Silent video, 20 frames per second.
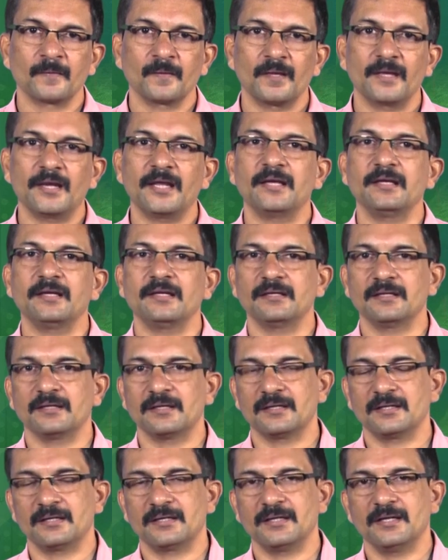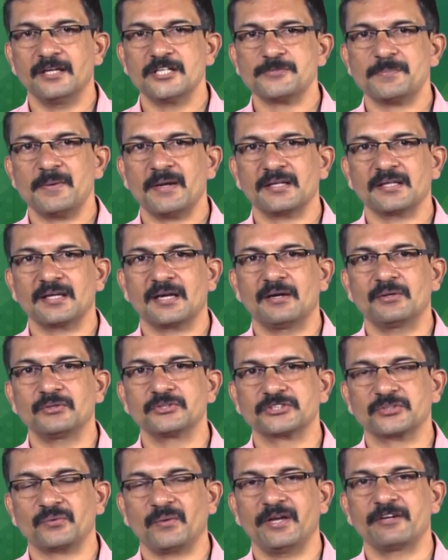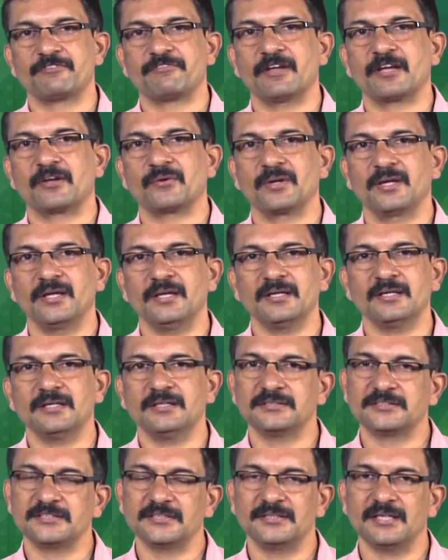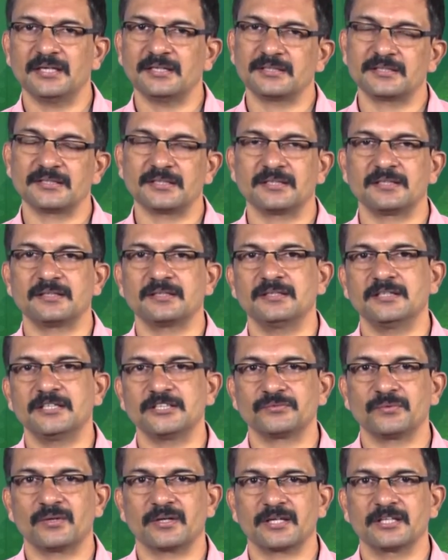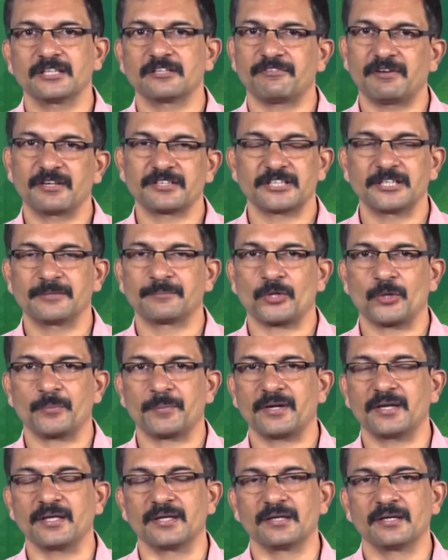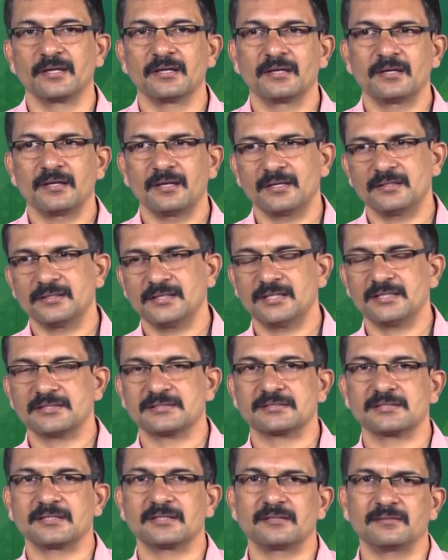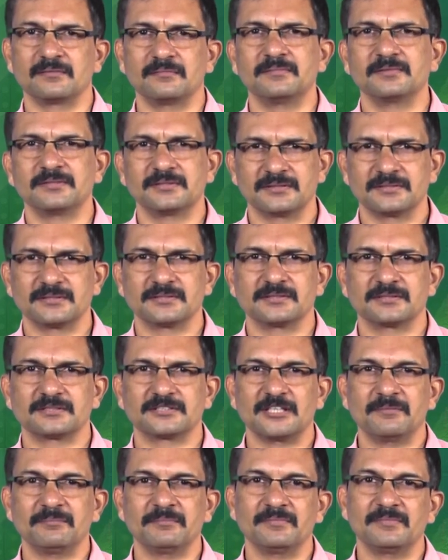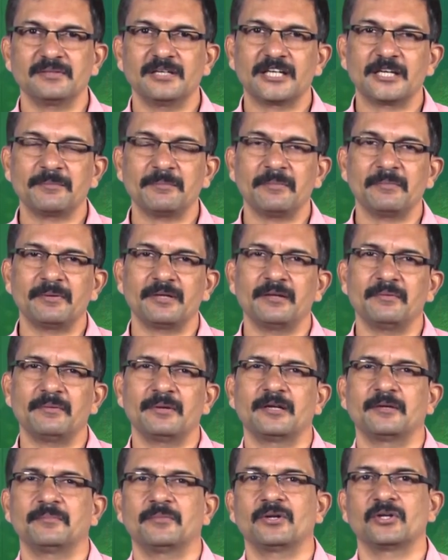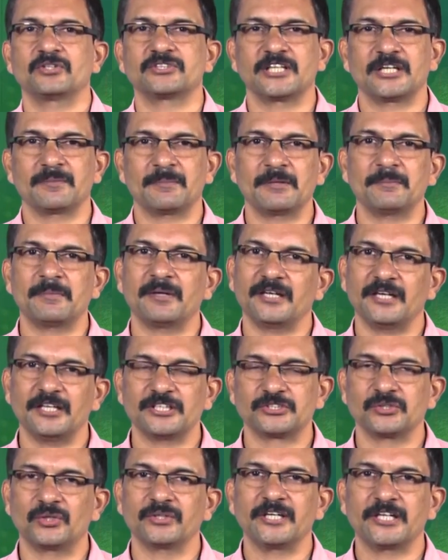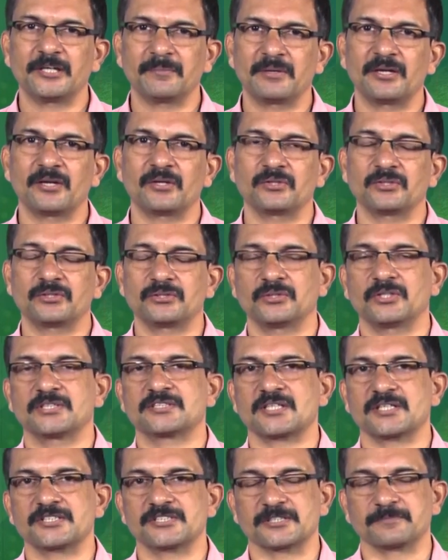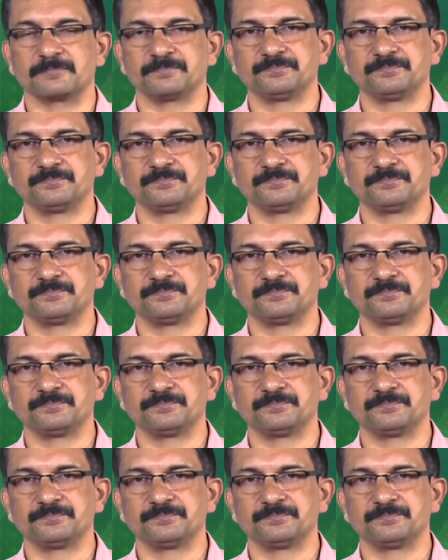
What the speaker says: And I inspect the house quite frequently. I see that it is working, the functioning properly, and there is some little amount of settlement, but it is not detrimental to the structure.